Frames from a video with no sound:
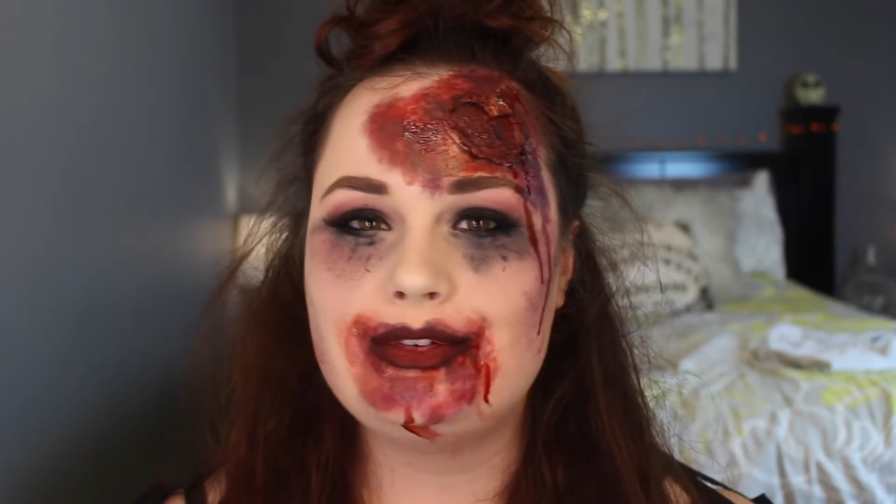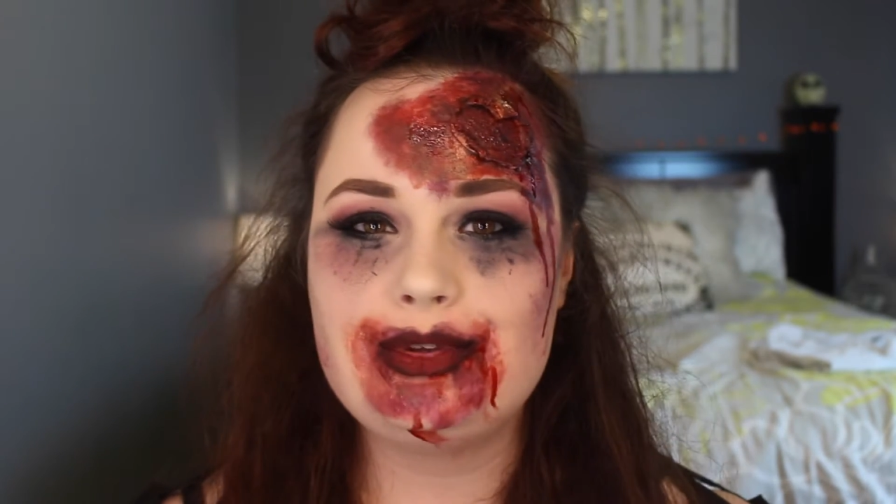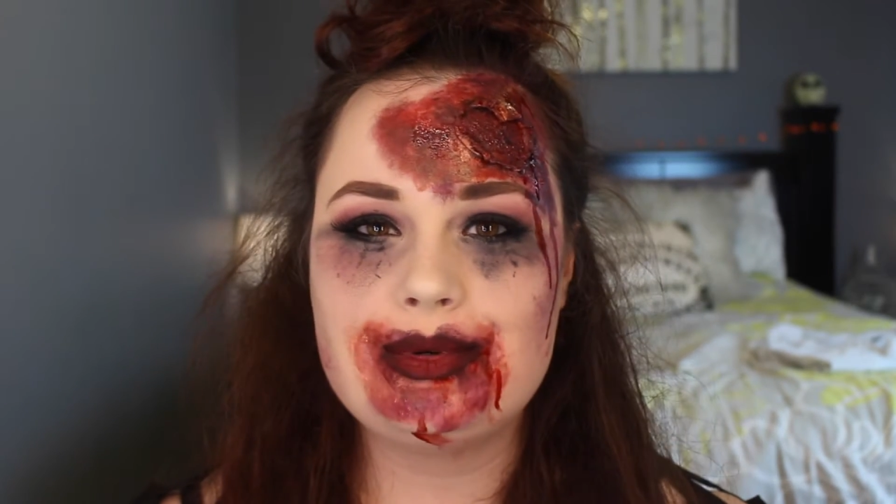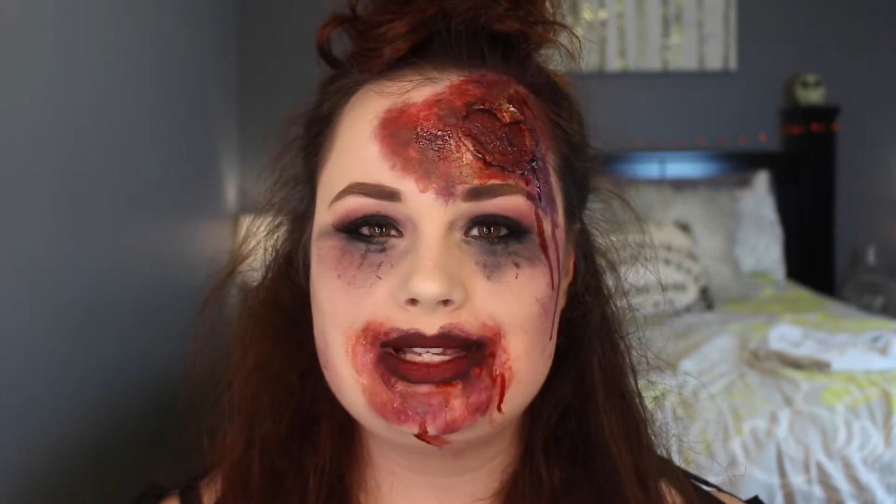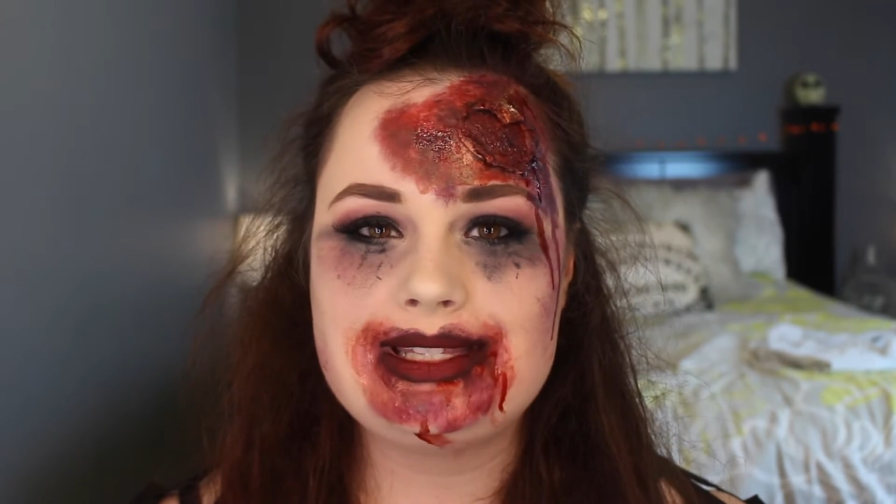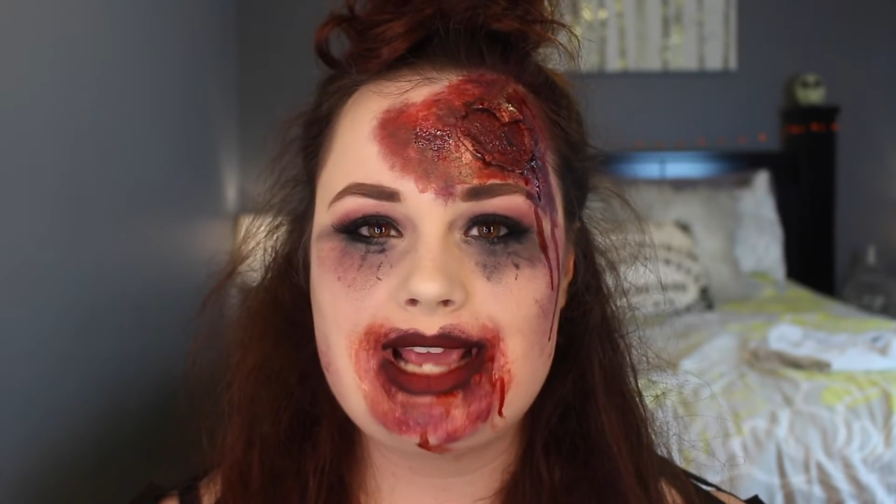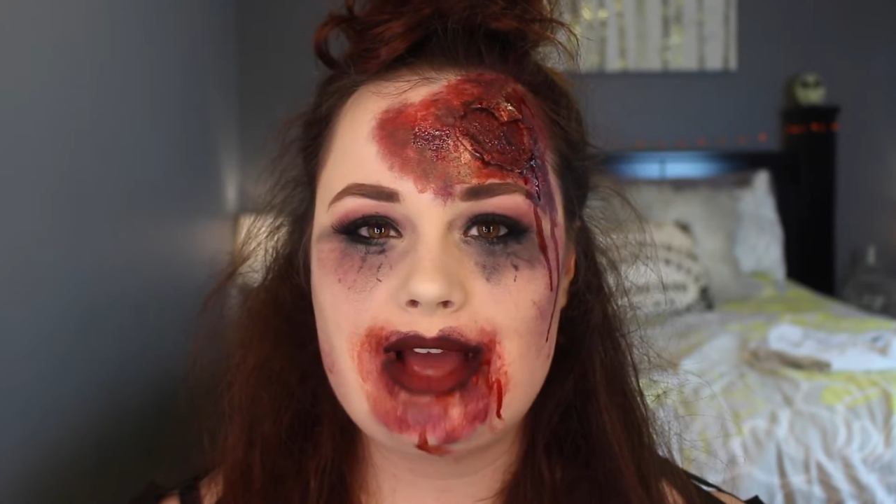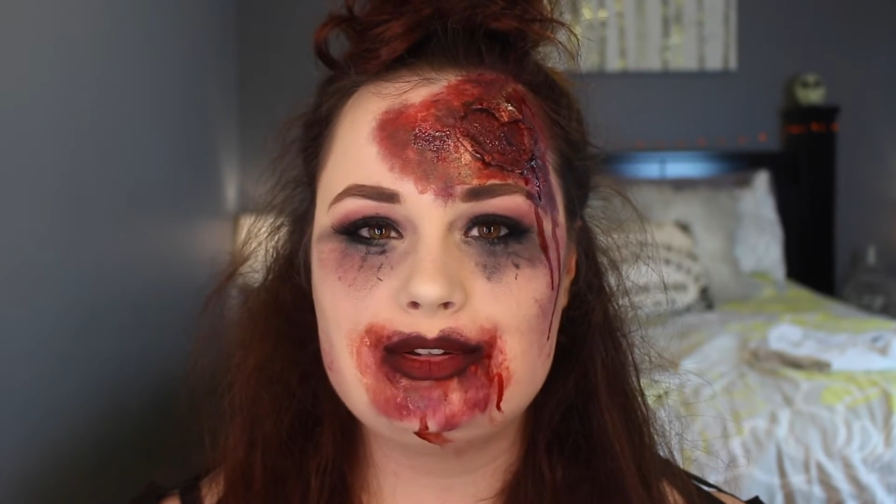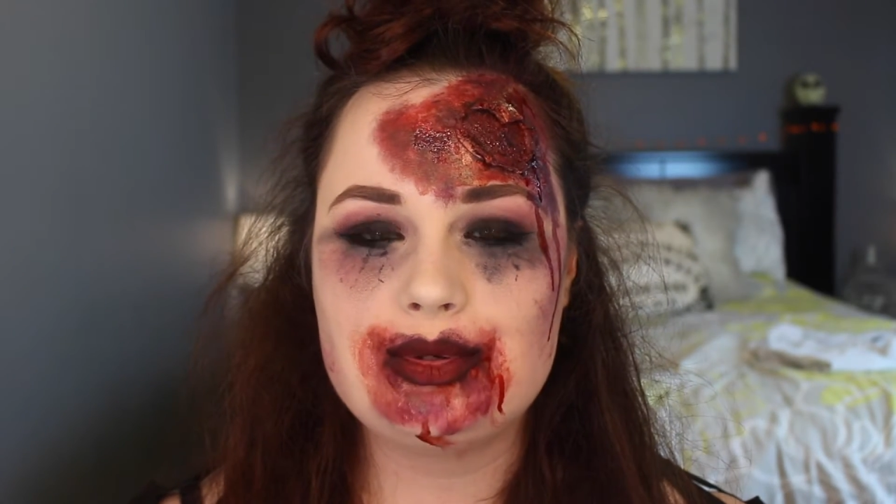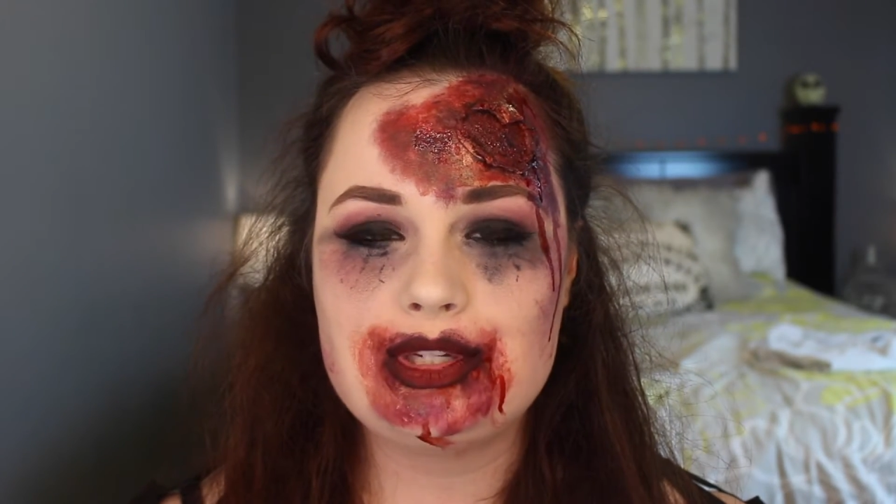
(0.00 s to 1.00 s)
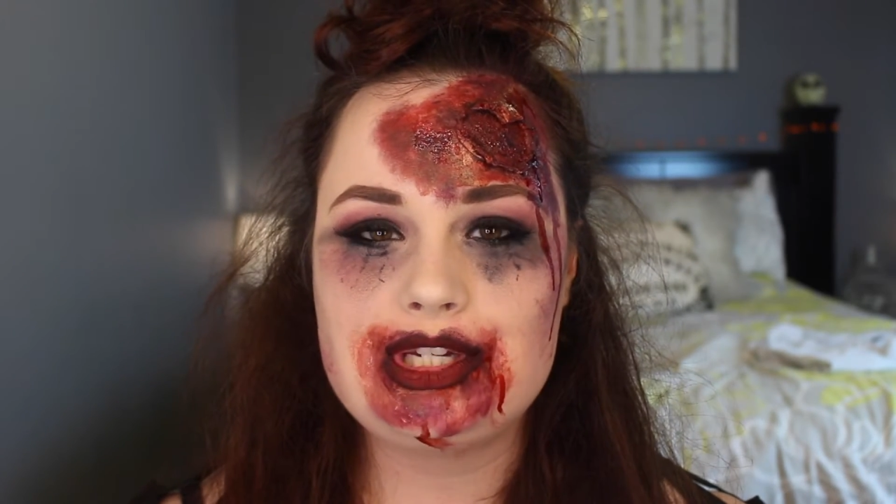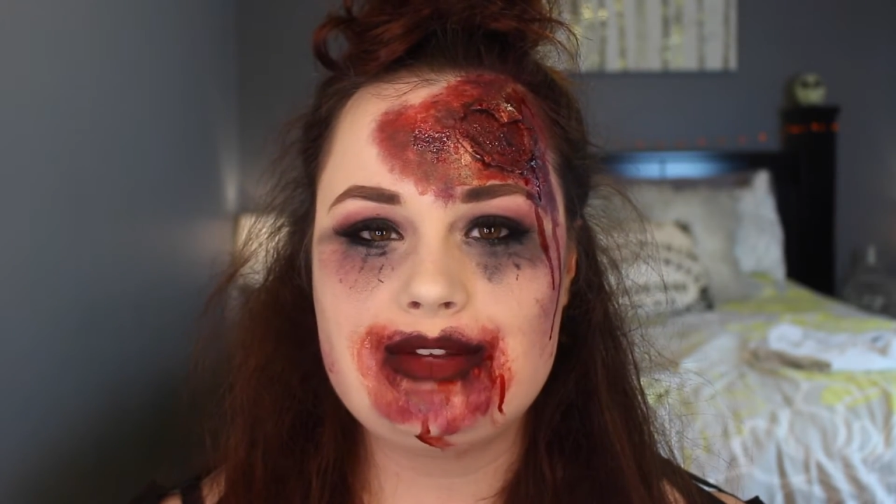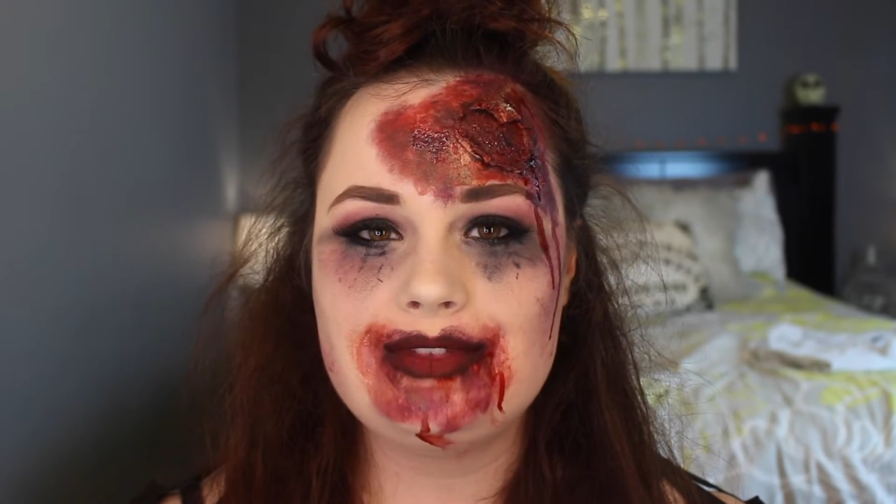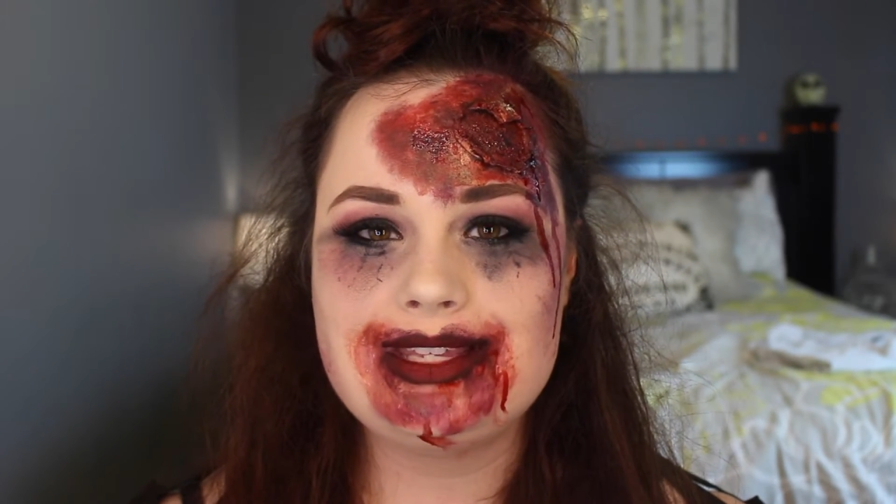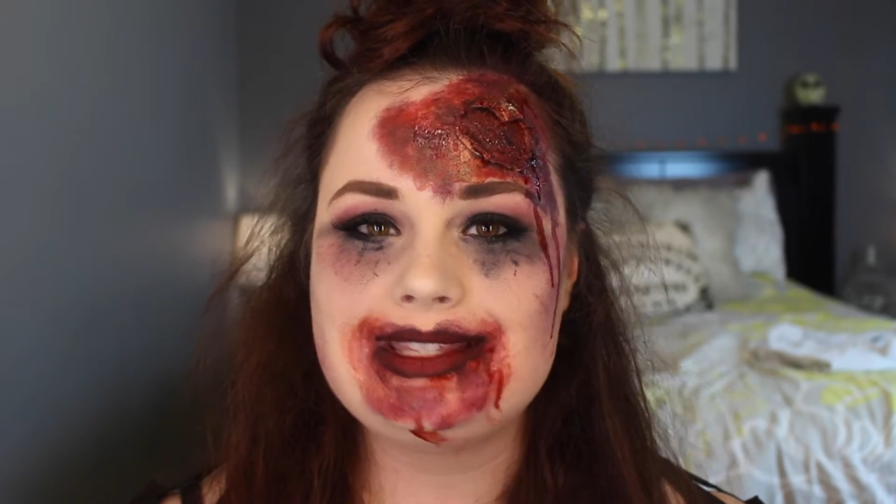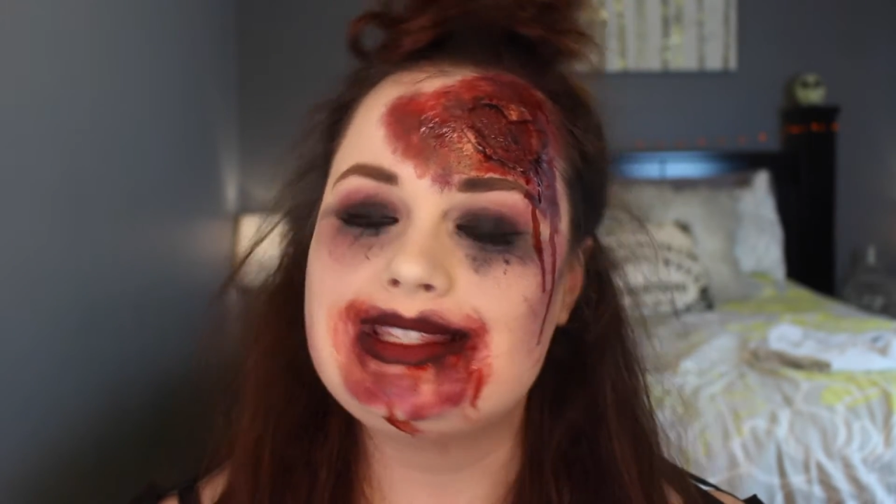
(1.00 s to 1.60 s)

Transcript: if you want to see how to achieve this,